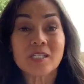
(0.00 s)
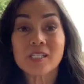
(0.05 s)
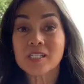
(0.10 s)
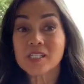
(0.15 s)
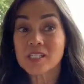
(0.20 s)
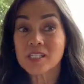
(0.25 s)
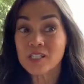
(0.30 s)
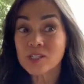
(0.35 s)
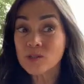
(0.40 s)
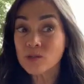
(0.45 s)

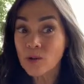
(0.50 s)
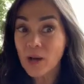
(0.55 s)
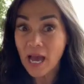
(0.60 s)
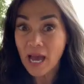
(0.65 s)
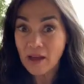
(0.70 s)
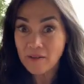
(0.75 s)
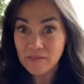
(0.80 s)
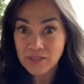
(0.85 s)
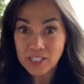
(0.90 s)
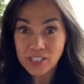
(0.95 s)
you
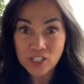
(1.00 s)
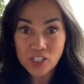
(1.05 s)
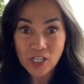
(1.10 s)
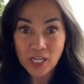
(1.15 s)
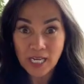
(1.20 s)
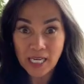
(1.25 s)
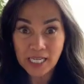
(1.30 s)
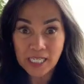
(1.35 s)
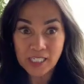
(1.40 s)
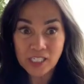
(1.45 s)
haven't
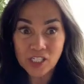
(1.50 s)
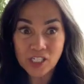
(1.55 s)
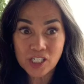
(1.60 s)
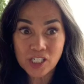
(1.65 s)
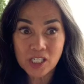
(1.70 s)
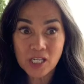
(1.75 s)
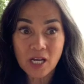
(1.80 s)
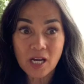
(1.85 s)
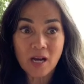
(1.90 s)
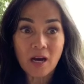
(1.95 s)

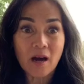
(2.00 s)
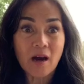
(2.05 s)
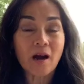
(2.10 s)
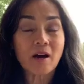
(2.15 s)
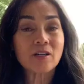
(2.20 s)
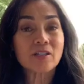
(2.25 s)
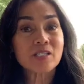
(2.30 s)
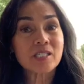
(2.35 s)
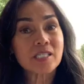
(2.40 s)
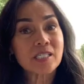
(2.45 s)
changed,
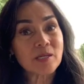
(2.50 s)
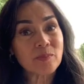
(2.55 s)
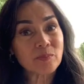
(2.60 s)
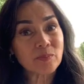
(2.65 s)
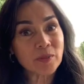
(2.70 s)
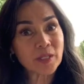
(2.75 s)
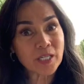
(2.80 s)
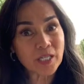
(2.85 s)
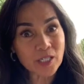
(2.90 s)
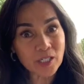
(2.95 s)
are
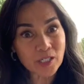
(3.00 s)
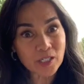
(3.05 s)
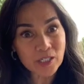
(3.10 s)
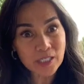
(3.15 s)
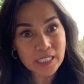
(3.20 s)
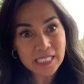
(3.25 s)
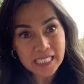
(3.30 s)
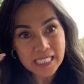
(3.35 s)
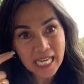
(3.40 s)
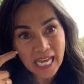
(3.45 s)
simply
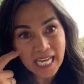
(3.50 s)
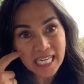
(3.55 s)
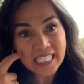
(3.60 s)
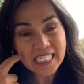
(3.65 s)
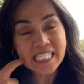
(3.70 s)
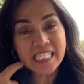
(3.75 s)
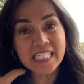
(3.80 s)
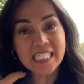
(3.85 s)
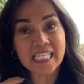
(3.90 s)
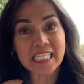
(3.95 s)
her
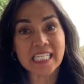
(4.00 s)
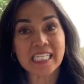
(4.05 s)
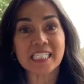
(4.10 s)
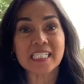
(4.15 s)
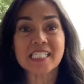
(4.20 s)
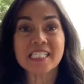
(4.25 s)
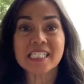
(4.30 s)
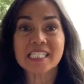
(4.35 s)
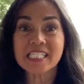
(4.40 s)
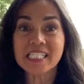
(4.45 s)
testing
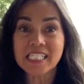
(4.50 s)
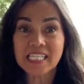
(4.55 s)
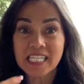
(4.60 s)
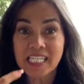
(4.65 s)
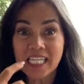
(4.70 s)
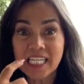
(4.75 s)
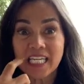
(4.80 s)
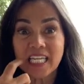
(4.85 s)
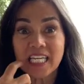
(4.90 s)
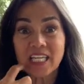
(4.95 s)
to
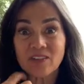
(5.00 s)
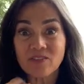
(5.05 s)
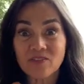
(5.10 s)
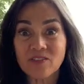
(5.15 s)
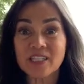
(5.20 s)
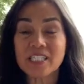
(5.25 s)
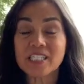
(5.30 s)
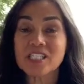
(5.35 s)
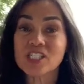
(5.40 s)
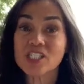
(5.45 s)
see if
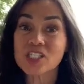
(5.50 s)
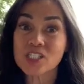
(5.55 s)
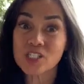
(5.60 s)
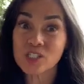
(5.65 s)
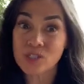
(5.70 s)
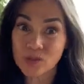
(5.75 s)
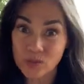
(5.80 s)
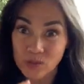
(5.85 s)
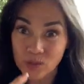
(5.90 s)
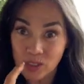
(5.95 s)
it's
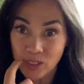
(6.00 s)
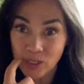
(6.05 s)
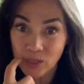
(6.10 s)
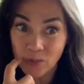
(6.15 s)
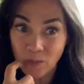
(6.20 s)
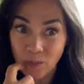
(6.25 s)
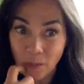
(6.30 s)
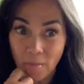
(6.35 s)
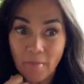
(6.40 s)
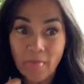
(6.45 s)

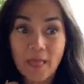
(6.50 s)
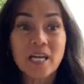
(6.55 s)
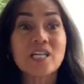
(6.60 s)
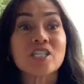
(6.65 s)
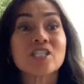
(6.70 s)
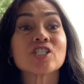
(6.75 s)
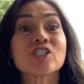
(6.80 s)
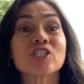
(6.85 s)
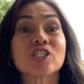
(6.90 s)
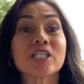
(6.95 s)
true.
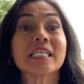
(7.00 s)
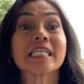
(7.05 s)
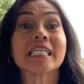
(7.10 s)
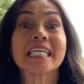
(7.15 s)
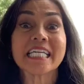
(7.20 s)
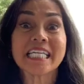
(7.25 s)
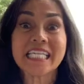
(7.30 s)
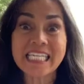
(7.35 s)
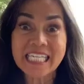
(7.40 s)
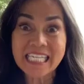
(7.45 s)
She
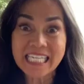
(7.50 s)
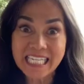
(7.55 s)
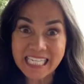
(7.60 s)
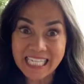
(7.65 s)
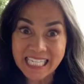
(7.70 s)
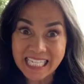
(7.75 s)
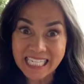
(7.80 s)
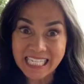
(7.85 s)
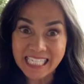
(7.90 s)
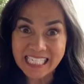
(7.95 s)

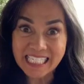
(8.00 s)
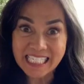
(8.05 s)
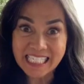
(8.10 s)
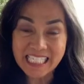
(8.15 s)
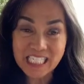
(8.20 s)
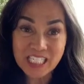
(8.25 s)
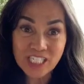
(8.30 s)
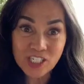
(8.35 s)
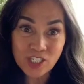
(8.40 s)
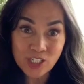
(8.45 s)

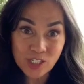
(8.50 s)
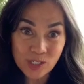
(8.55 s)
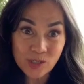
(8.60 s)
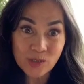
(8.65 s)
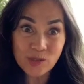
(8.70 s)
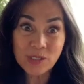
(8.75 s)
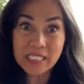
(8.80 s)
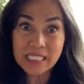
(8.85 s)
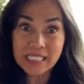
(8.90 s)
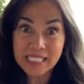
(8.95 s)
needs to
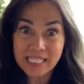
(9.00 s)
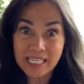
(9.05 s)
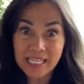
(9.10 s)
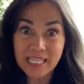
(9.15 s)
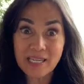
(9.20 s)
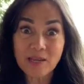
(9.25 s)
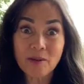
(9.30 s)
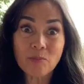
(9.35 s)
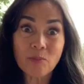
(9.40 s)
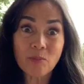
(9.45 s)

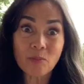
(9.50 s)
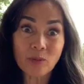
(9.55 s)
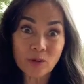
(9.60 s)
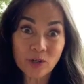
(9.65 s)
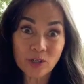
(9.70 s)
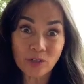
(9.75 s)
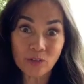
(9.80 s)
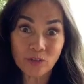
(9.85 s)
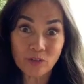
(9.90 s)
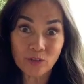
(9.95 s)
see
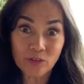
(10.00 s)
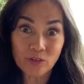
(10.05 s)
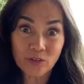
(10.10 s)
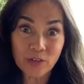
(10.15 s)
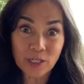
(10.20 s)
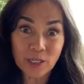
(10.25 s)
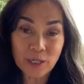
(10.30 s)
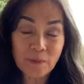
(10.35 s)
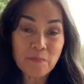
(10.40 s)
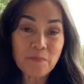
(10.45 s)
proof
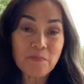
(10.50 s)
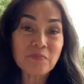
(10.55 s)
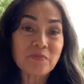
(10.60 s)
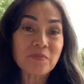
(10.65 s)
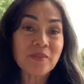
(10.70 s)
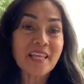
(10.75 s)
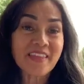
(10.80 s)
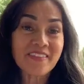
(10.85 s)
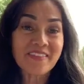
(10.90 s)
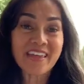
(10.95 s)

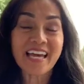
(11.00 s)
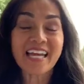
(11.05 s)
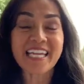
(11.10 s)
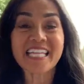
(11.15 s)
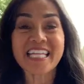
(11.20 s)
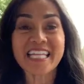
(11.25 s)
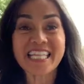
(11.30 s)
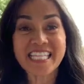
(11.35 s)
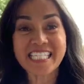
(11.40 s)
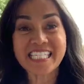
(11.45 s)

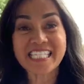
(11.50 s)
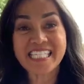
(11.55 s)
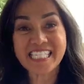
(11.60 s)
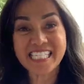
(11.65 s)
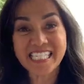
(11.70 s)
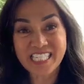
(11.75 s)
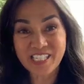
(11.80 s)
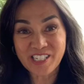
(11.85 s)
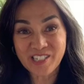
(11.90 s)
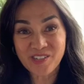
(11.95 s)
that this
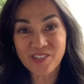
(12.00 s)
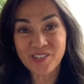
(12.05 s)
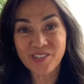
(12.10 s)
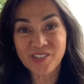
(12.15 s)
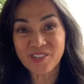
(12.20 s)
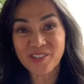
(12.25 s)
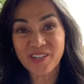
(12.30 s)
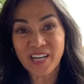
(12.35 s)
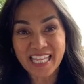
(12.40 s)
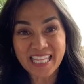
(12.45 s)
is
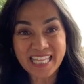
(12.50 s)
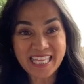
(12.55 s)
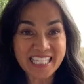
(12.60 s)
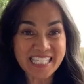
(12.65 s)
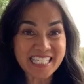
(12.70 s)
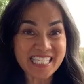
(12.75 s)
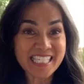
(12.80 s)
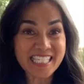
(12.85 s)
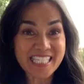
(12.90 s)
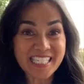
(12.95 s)
true and
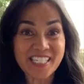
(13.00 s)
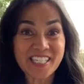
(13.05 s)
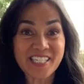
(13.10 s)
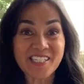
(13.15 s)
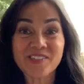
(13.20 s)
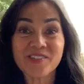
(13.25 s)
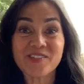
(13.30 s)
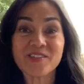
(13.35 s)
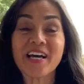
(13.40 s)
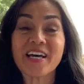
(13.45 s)
this is
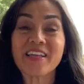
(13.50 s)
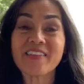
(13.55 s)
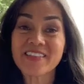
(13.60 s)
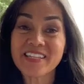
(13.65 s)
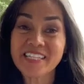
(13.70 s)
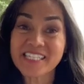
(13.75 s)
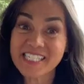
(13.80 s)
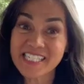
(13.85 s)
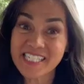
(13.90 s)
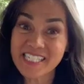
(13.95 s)
you and
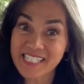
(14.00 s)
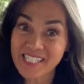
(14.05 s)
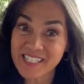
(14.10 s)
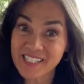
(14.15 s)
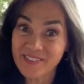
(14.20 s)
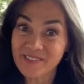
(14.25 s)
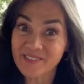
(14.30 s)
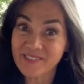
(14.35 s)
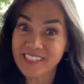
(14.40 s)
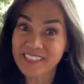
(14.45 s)
this is
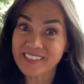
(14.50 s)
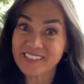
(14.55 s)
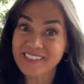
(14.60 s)
the real